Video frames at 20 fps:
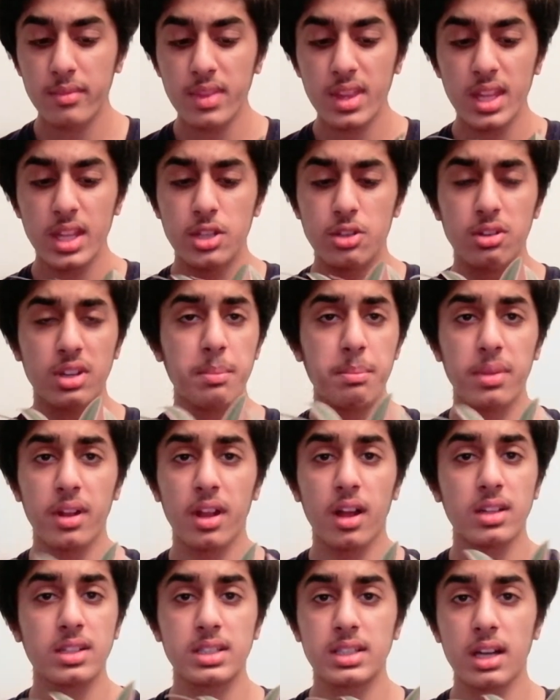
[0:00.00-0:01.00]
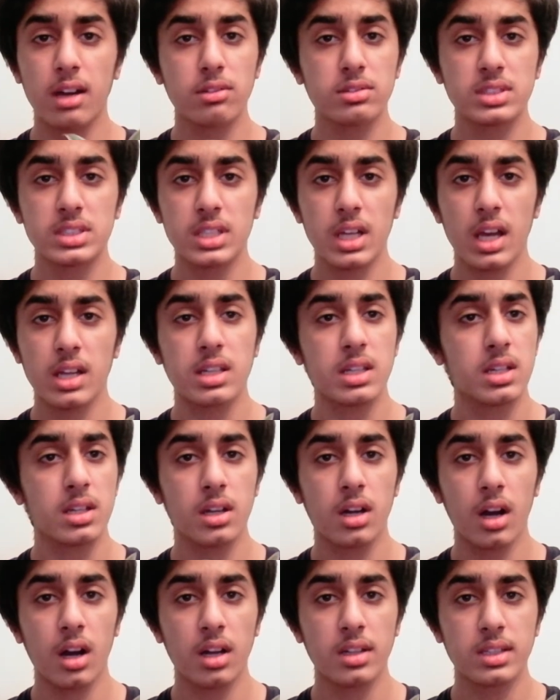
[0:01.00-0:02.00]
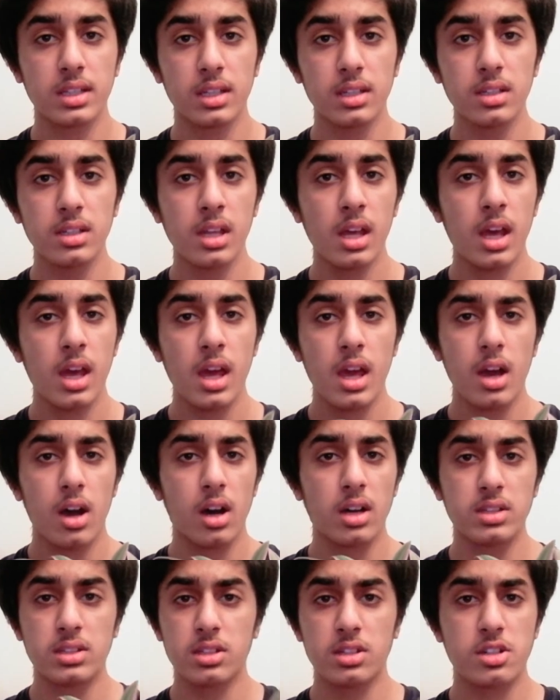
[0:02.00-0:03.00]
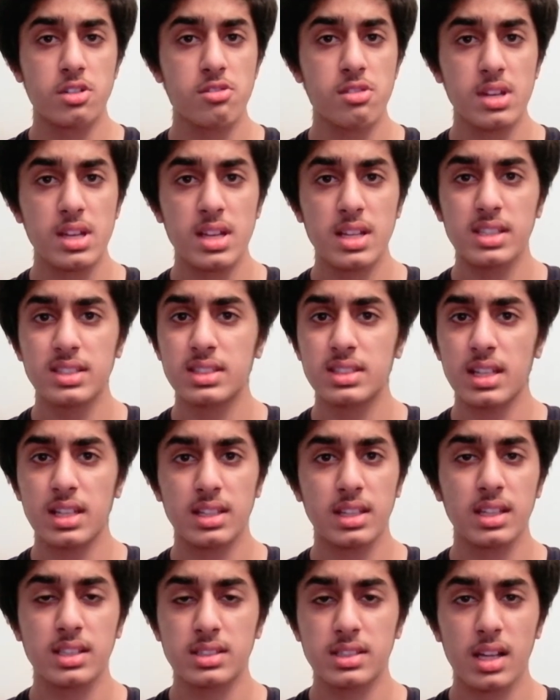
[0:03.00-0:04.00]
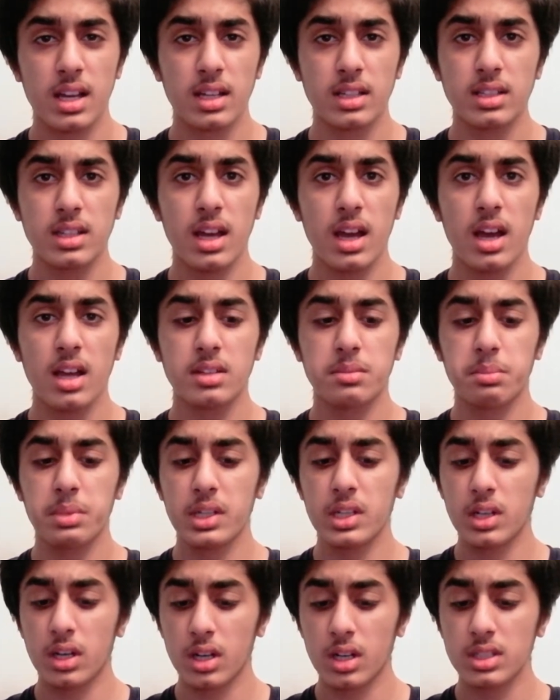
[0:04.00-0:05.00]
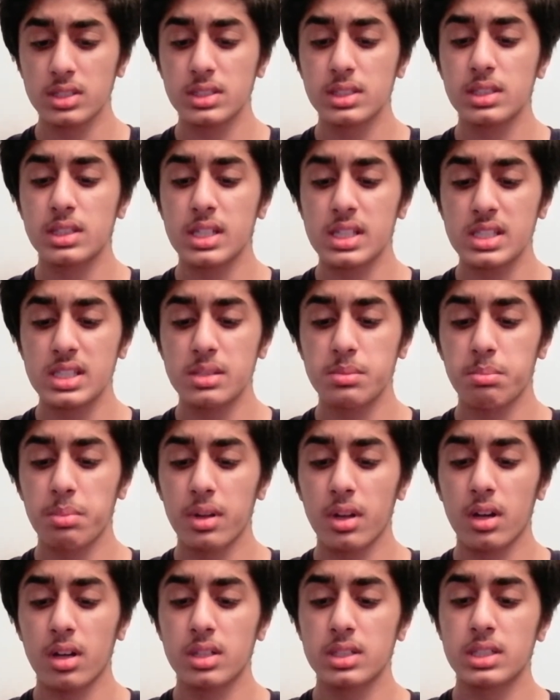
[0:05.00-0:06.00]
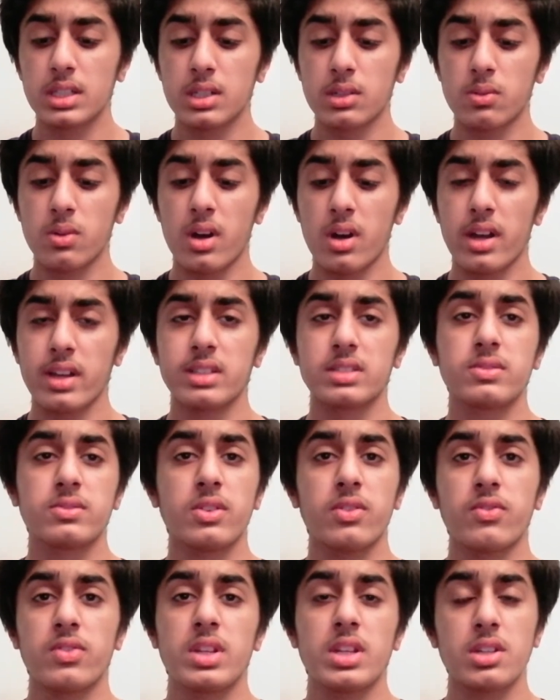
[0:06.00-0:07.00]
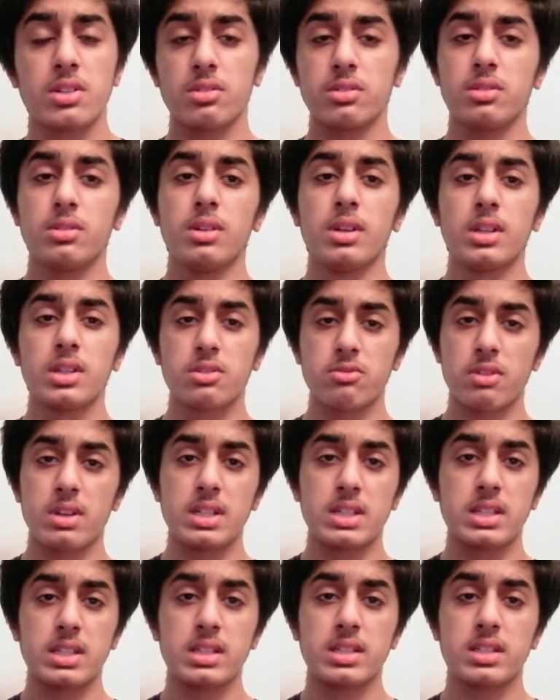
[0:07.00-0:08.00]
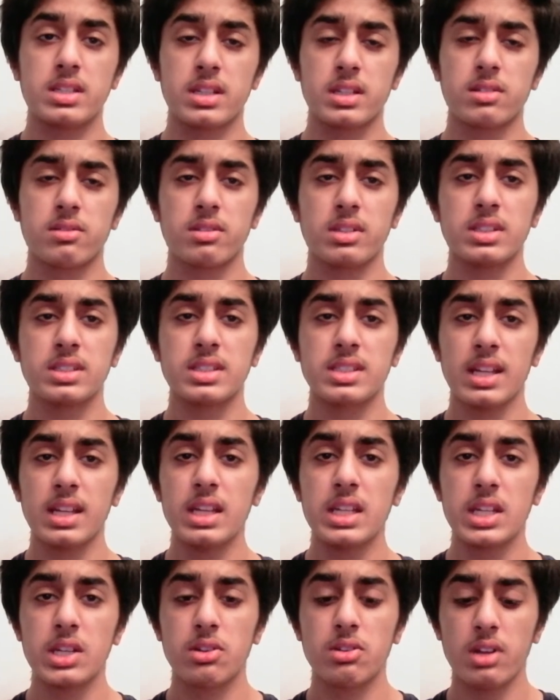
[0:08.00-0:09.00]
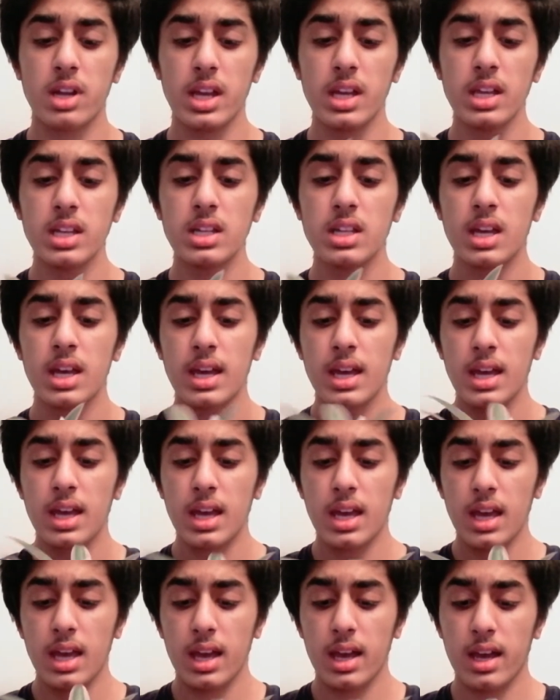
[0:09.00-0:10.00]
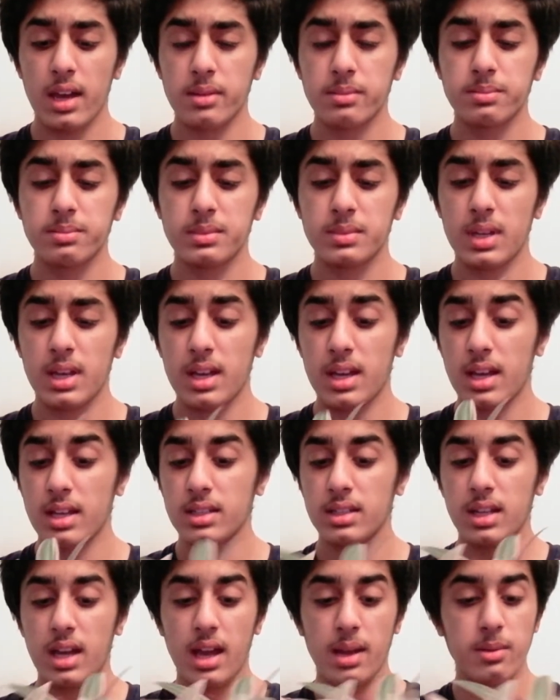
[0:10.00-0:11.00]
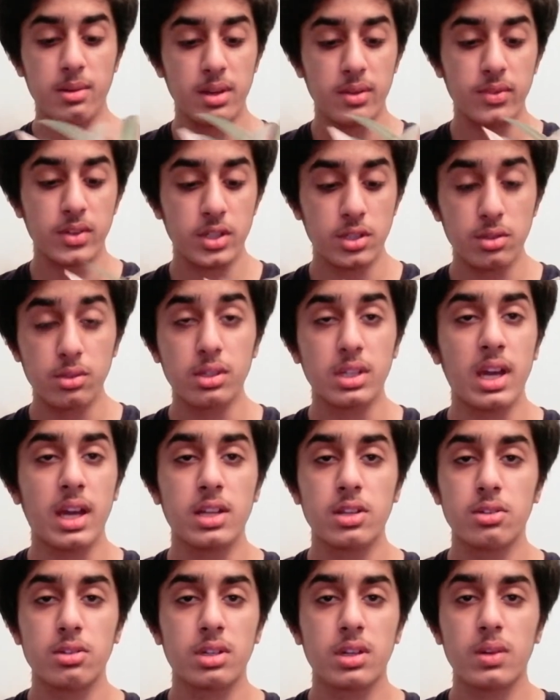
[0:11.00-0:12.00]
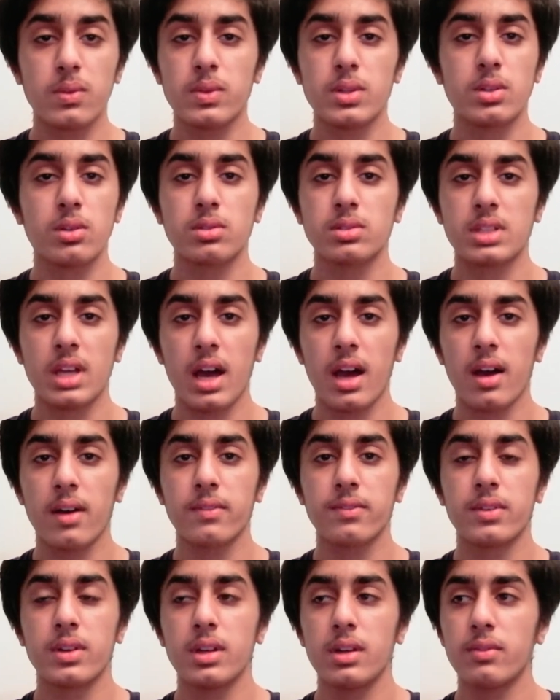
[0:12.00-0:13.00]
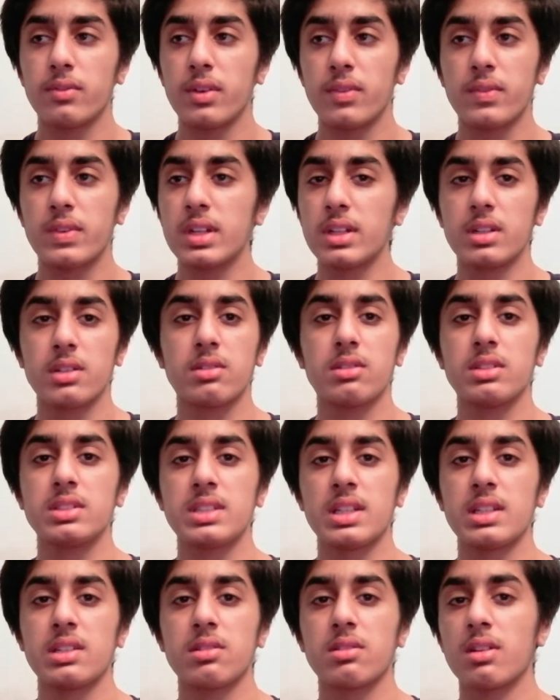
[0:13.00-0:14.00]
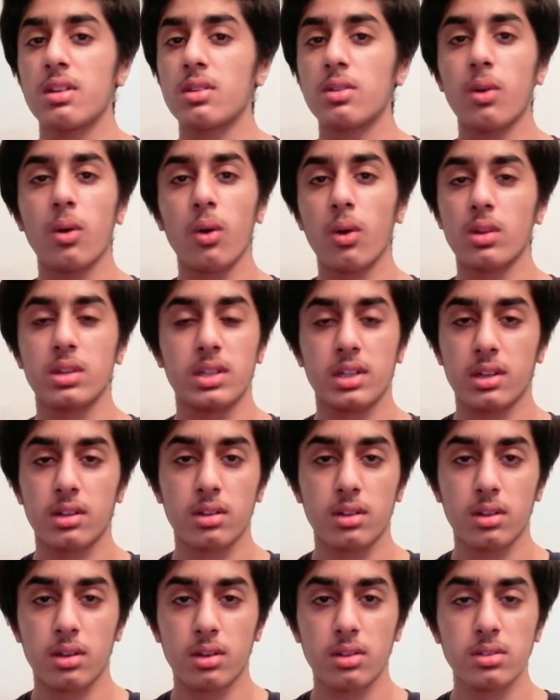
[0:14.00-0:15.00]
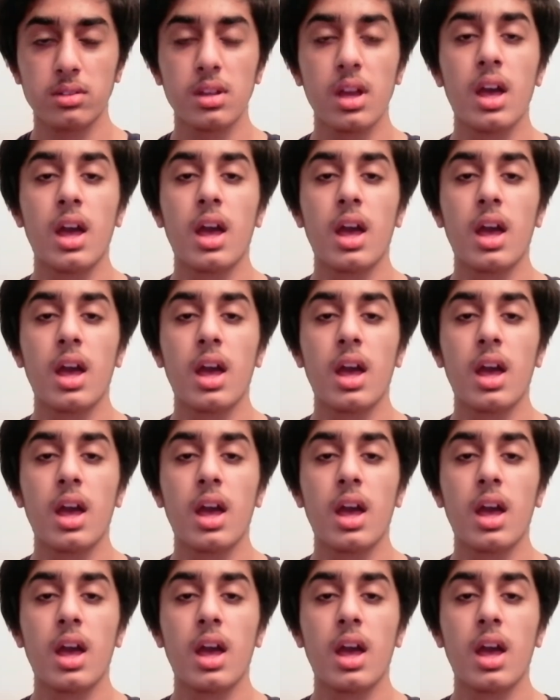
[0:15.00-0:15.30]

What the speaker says: you can plant it outside in the garden under trees and things like that, because this plant requires 15 to 20 degrees centigrade. And I live in UK. In UK we don't have 15 degrees centigrade all year long.